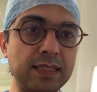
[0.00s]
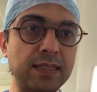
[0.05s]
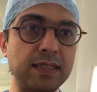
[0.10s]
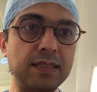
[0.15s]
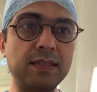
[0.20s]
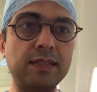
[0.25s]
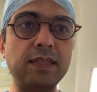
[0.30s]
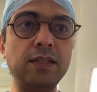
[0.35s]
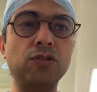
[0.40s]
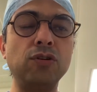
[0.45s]

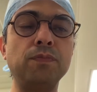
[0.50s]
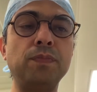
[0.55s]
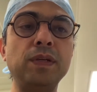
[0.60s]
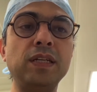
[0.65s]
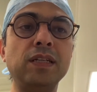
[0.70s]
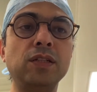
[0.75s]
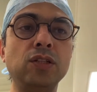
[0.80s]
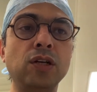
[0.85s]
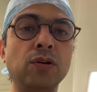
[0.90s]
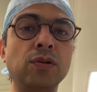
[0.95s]
0 being
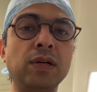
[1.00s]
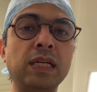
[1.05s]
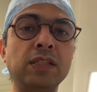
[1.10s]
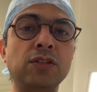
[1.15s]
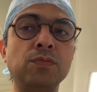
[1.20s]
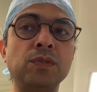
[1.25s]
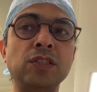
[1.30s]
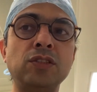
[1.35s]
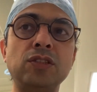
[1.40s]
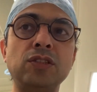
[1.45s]
no
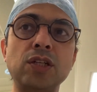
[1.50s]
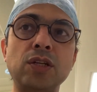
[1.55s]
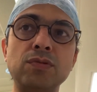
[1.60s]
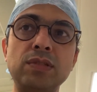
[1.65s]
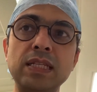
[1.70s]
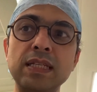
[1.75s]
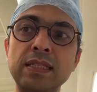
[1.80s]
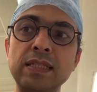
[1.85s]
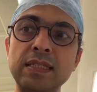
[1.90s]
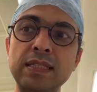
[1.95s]
endometriosis,
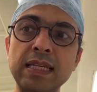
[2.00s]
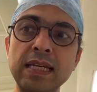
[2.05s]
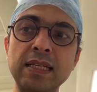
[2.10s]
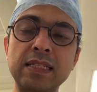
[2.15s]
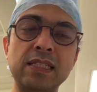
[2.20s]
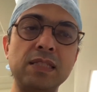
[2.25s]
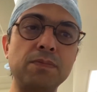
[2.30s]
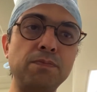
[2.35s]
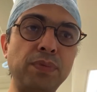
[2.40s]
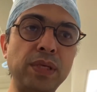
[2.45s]

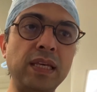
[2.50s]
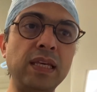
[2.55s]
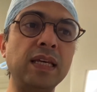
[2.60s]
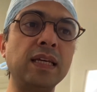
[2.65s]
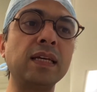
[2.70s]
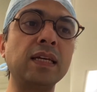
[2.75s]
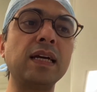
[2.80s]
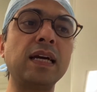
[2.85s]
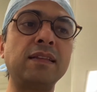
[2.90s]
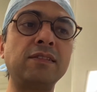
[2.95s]
6 being
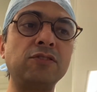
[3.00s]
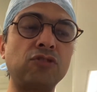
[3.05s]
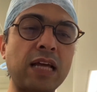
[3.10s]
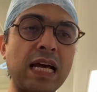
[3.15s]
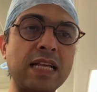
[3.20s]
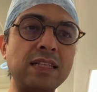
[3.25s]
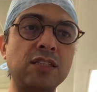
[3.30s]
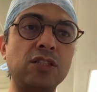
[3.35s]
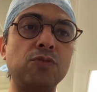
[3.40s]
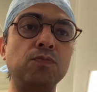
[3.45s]
a
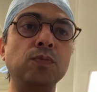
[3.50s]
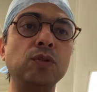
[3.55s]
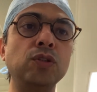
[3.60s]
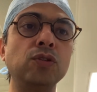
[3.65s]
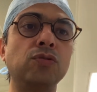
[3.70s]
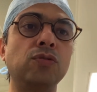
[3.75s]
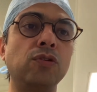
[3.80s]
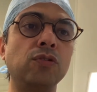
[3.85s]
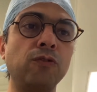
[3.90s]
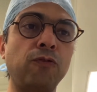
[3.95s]

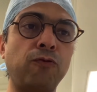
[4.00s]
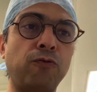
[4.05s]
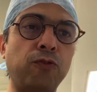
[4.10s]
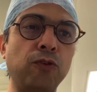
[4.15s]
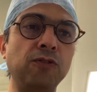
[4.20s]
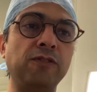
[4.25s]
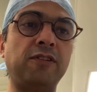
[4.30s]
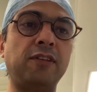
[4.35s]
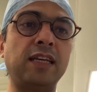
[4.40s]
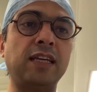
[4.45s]
transmural full
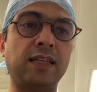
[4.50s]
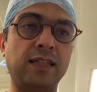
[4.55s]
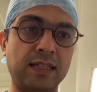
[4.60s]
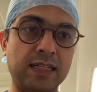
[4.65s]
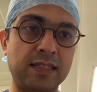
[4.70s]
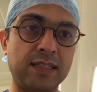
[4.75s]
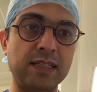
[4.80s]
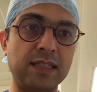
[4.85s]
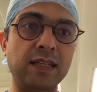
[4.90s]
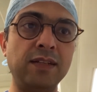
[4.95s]

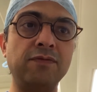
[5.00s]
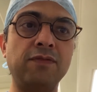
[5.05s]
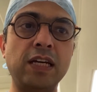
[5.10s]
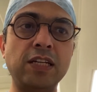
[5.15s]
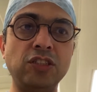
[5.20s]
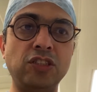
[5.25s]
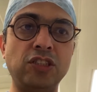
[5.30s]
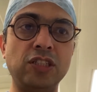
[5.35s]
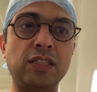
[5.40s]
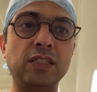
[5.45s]
thickness
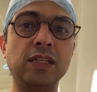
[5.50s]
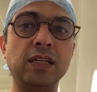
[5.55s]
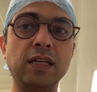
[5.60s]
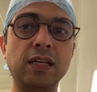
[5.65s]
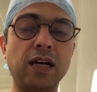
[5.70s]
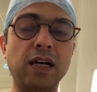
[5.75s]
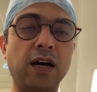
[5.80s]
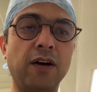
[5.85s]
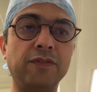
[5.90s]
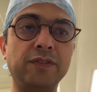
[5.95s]
invasion
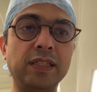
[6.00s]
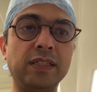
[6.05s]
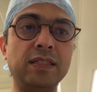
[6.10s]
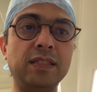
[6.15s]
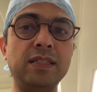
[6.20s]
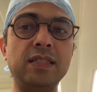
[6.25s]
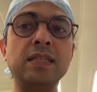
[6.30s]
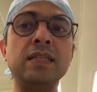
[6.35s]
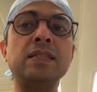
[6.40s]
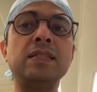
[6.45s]
of the
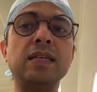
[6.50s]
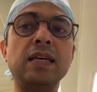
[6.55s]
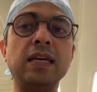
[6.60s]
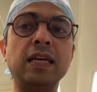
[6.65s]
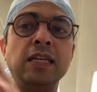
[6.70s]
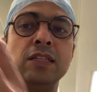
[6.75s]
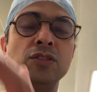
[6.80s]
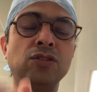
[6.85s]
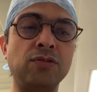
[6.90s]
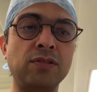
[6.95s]
disease
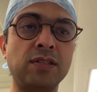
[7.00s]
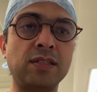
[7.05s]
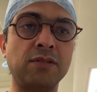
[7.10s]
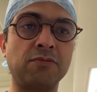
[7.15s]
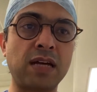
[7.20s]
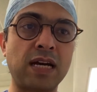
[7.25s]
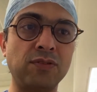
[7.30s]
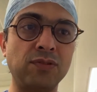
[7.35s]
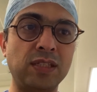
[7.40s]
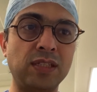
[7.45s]
into
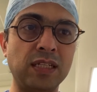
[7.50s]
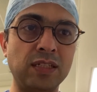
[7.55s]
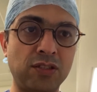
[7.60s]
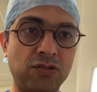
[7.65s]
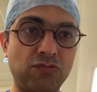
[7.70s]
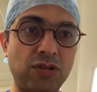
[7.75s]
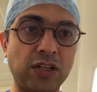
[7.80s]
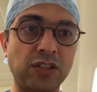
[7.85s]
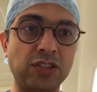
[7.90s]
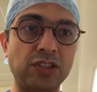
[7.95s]
surrounding
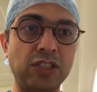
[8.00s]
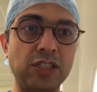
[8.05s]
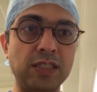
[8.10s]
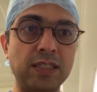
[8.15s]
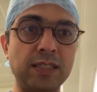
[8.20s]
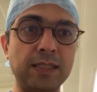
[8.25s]
structures.